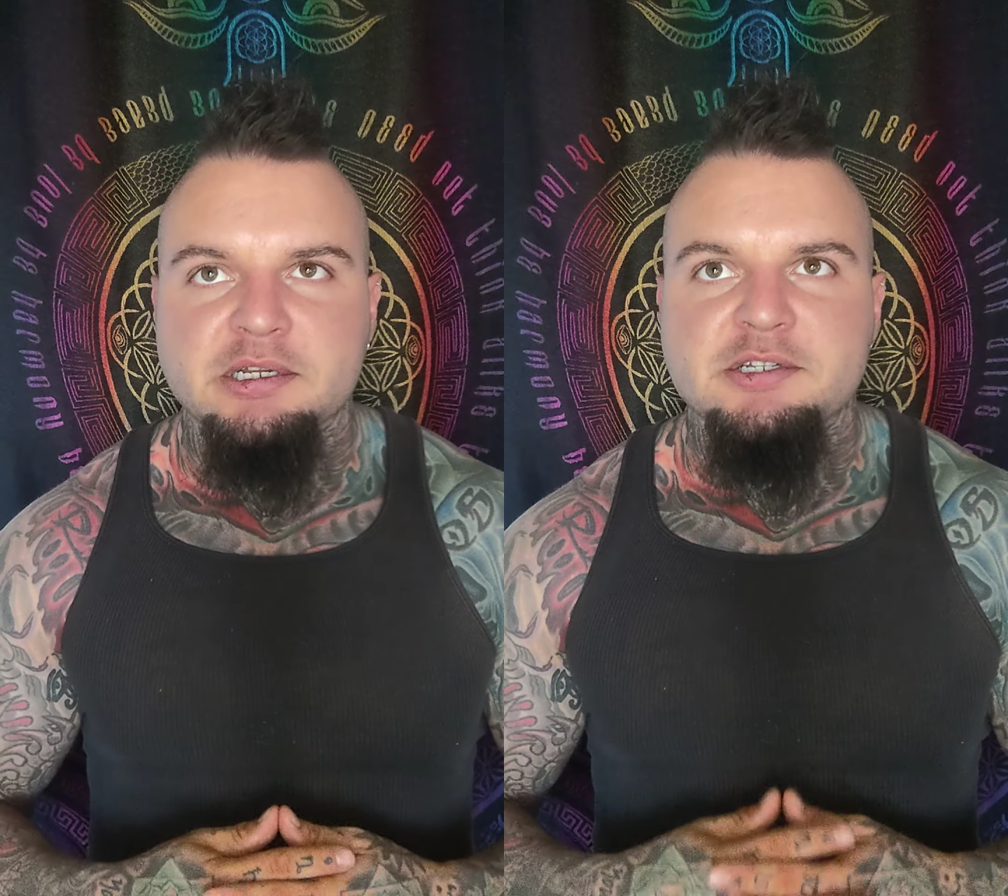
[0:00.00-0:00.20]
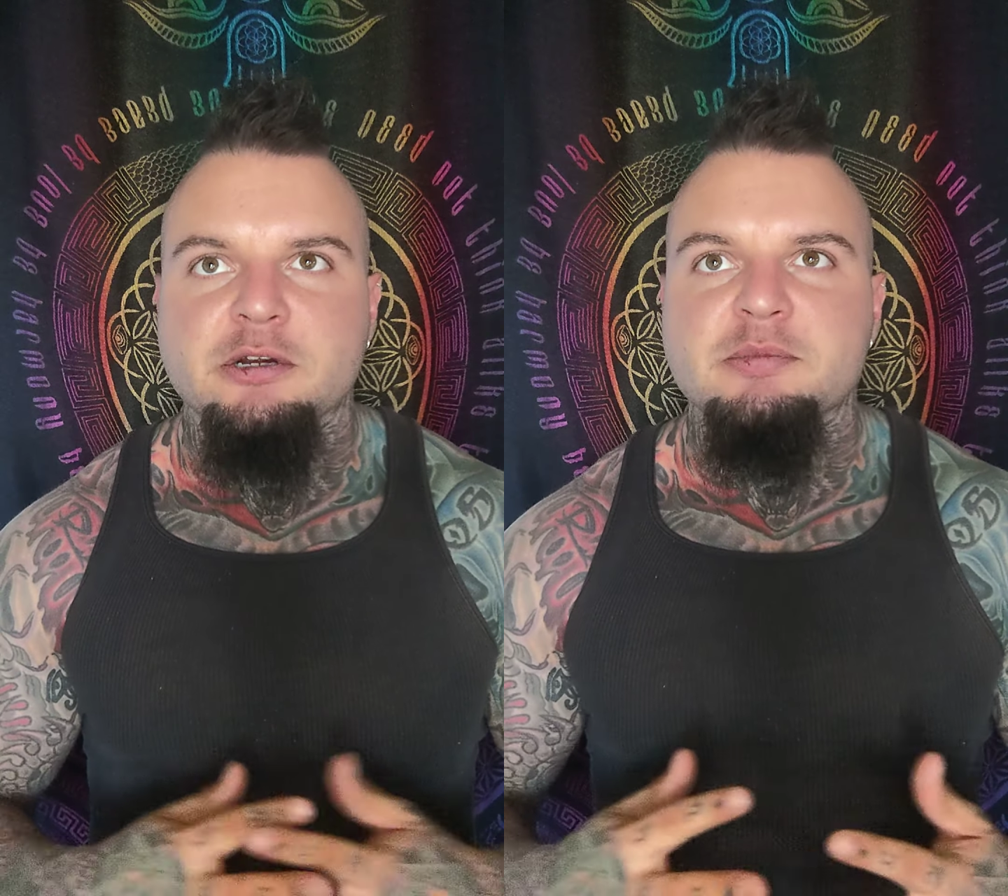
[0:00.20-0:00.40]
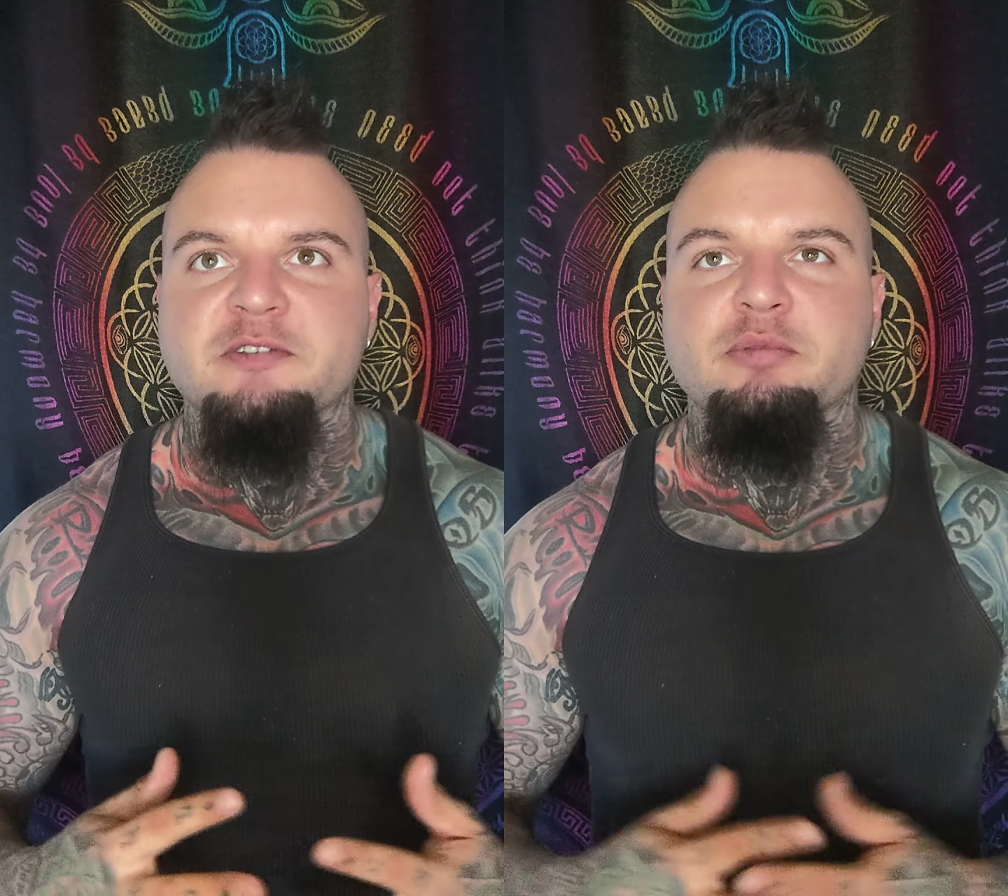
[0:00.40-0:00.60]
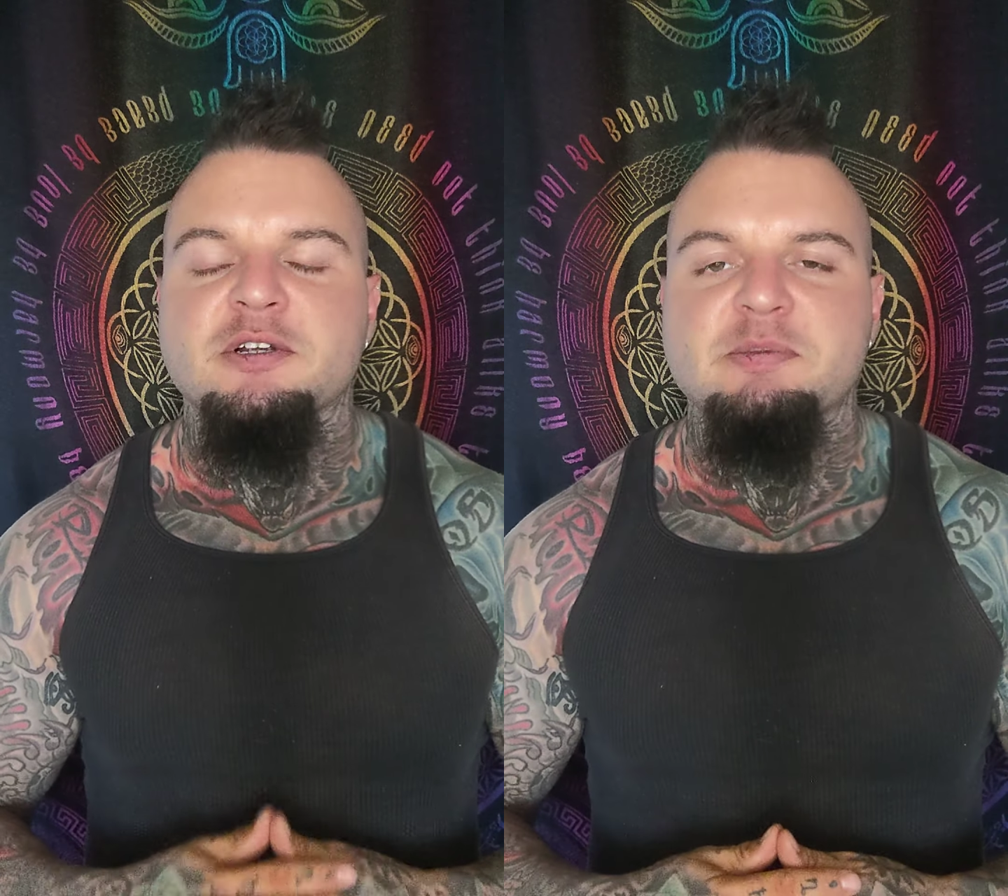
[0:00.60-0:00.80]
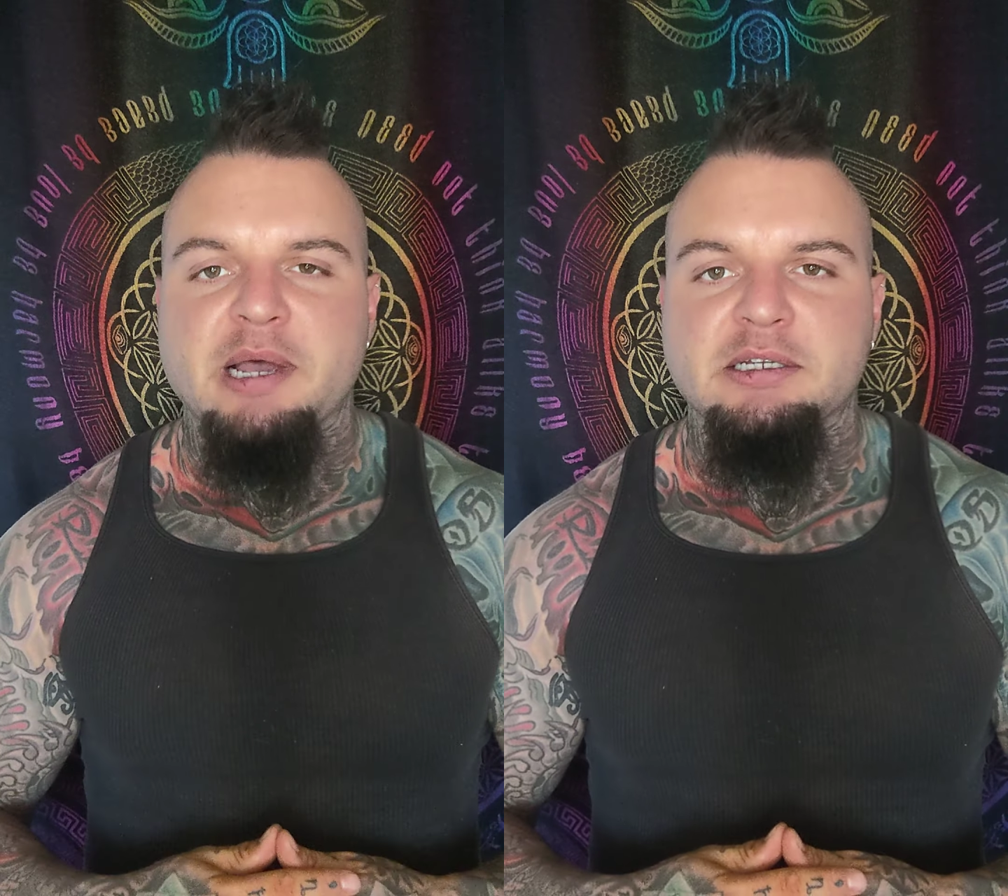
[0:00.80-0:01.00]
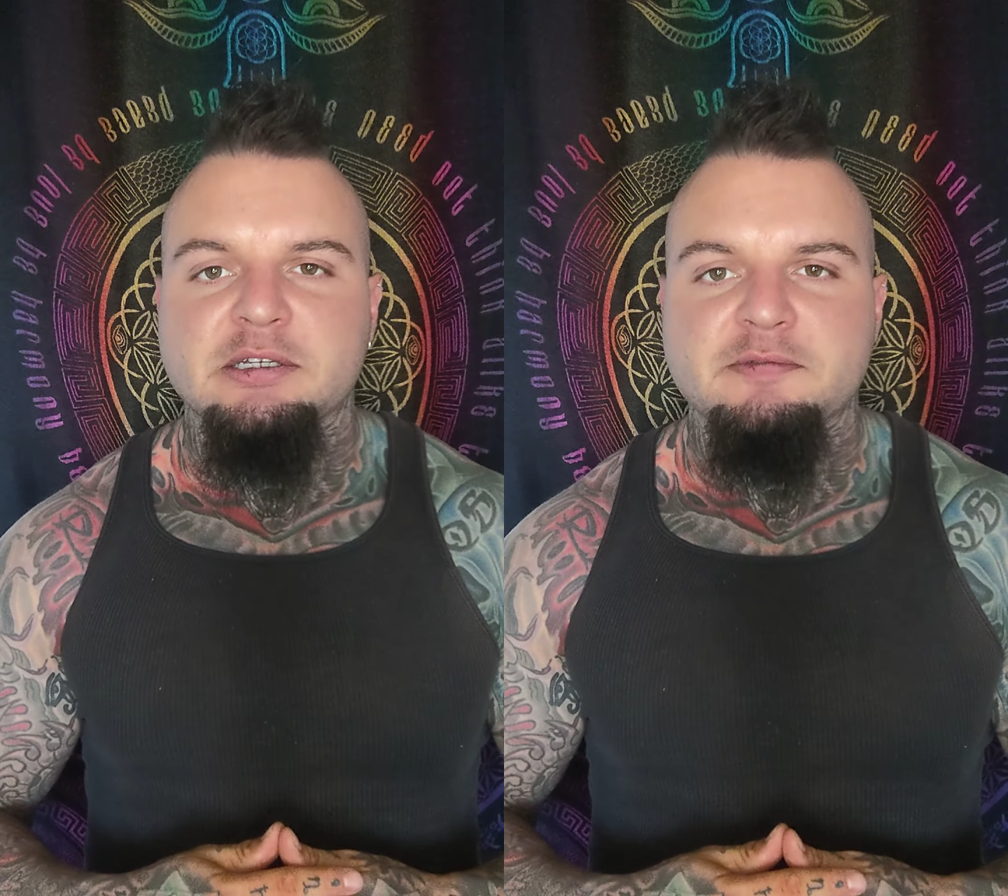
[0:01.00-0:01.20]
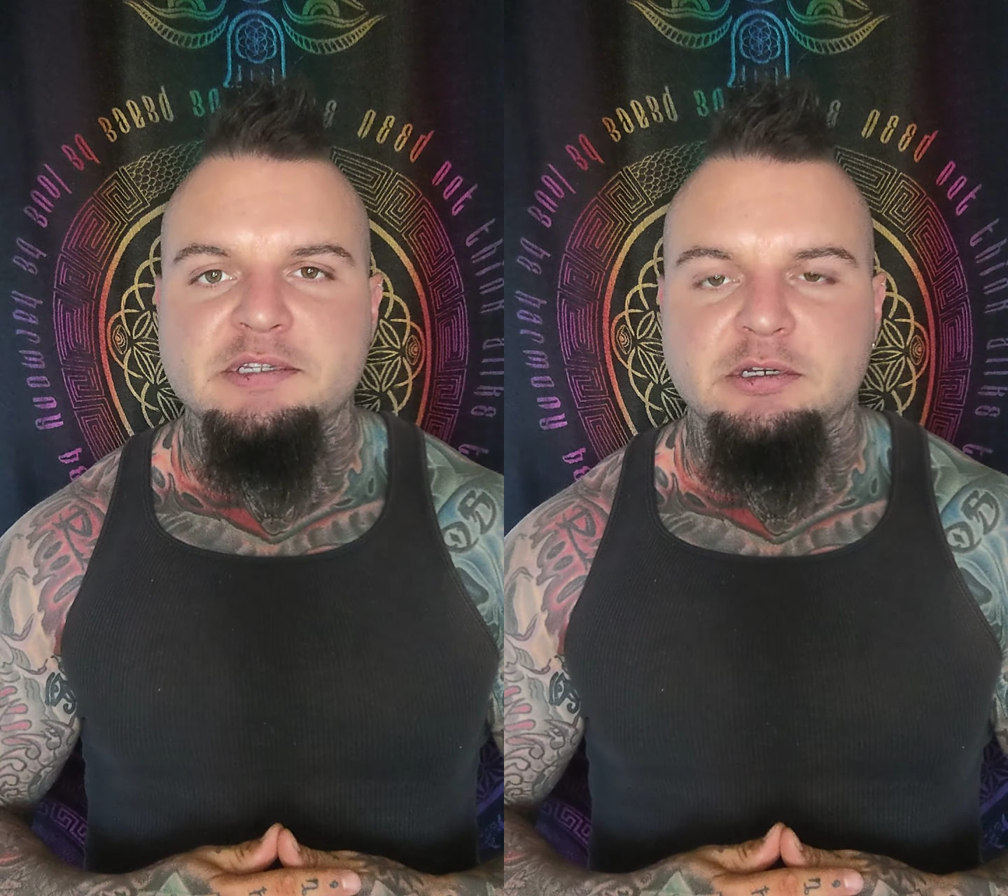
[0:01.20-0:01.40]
in terms of perspectives.